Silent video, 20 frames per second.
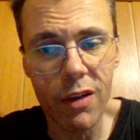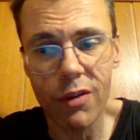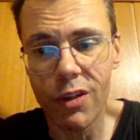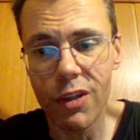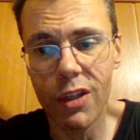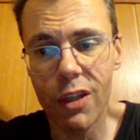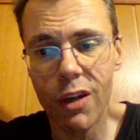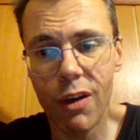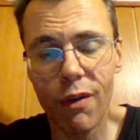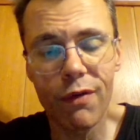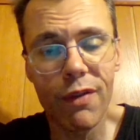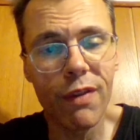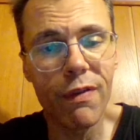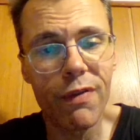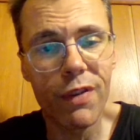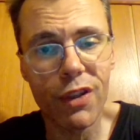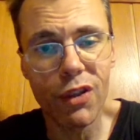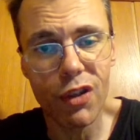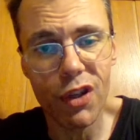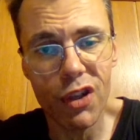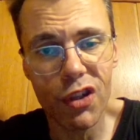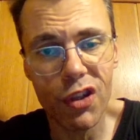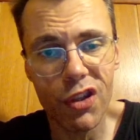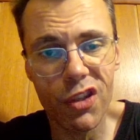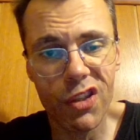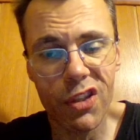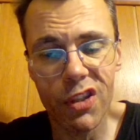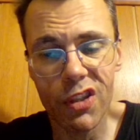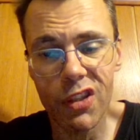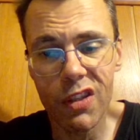yourself, the
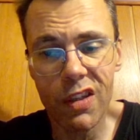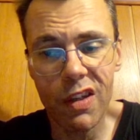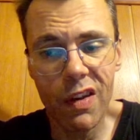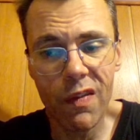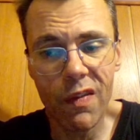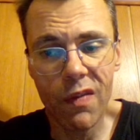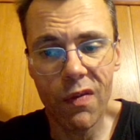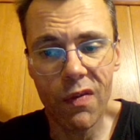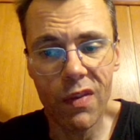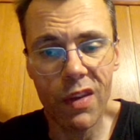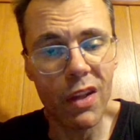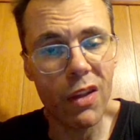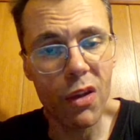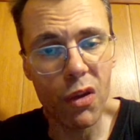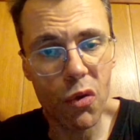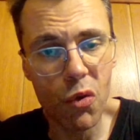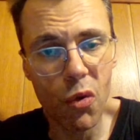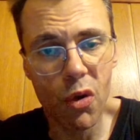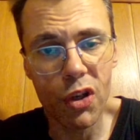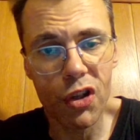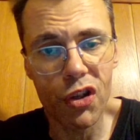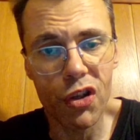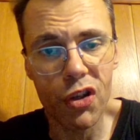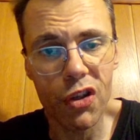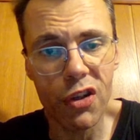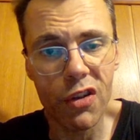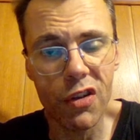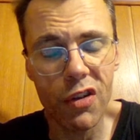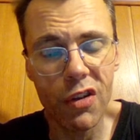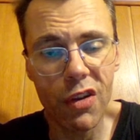physicians that
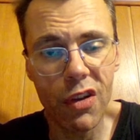tortured